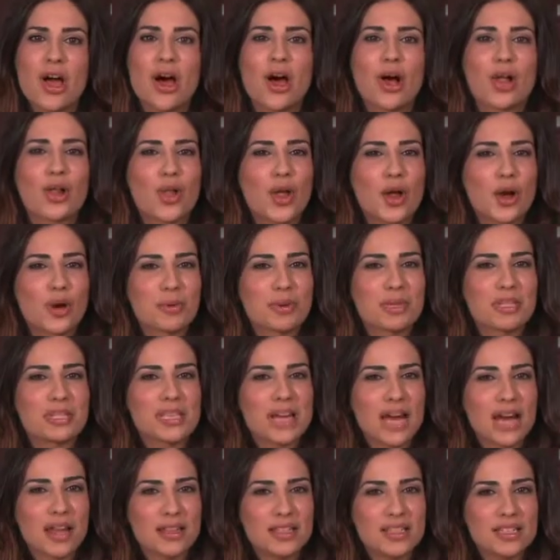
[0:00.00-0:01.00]
along with
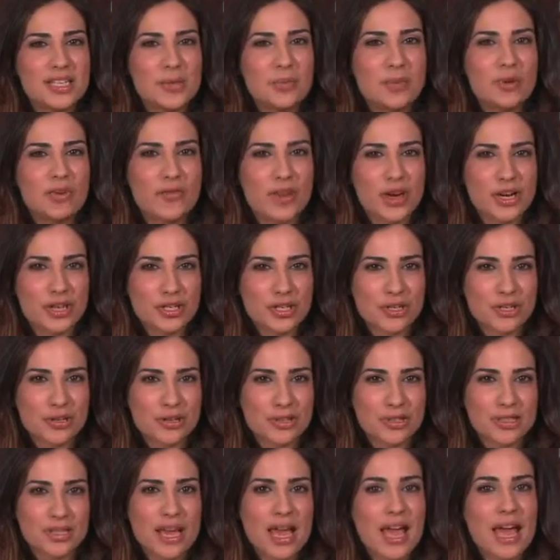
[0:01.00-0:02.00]
talented
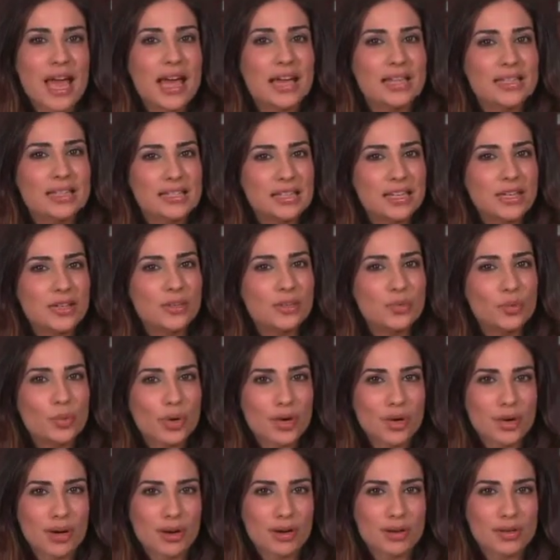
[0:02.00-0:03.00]
professionals and skilled
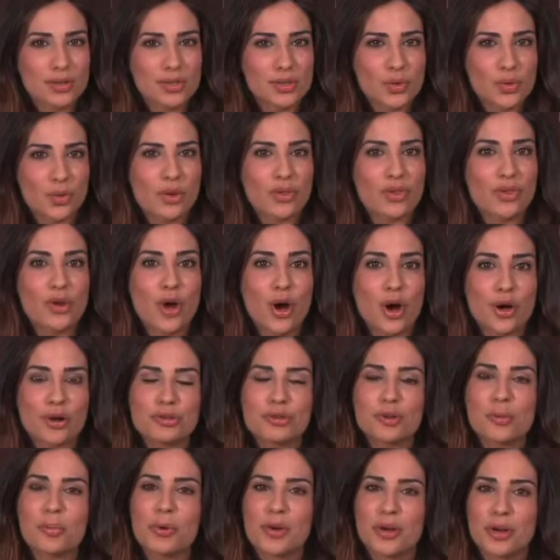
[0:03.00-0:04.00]
workers with an
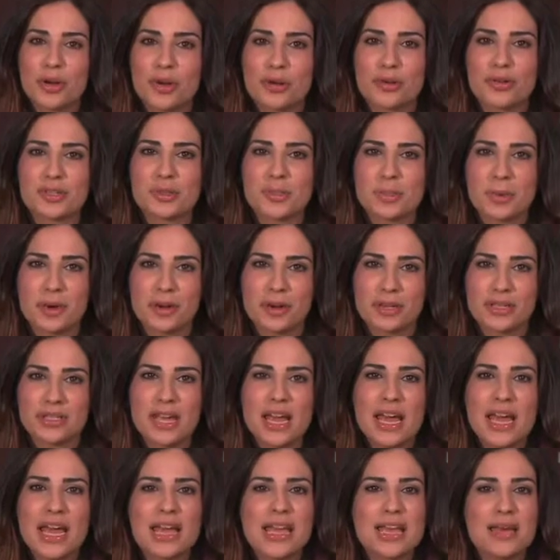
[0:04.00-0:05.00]
entrepreneurial spirit
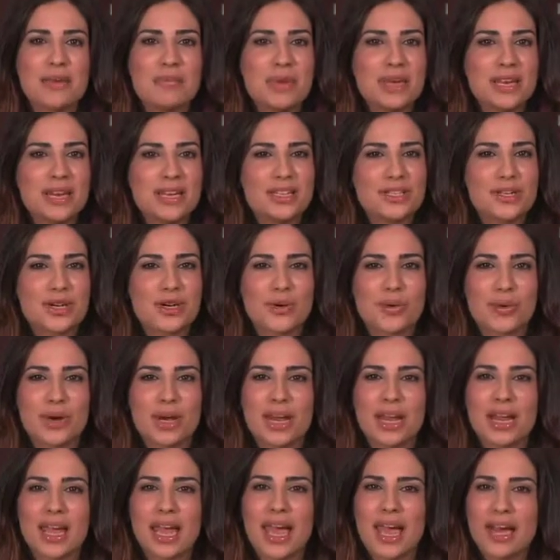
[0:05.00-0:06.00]
committed to
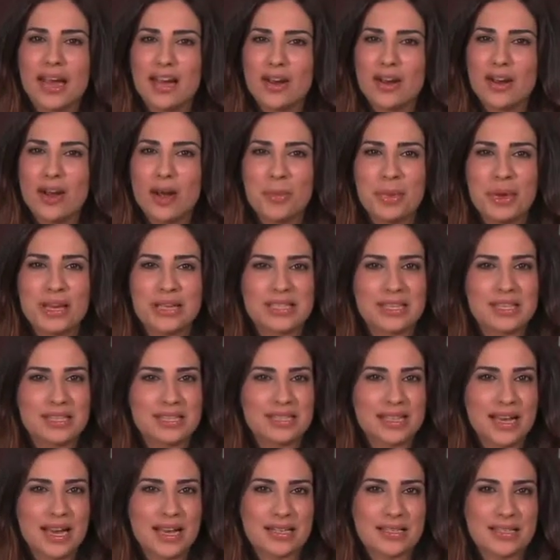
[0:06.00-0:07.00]
creating economic
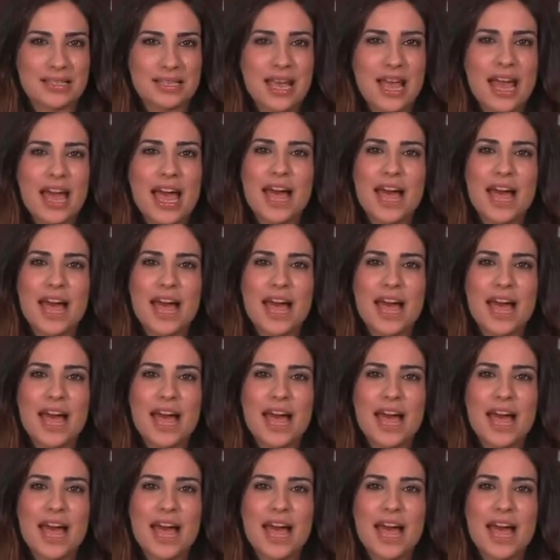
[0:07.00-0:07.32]
success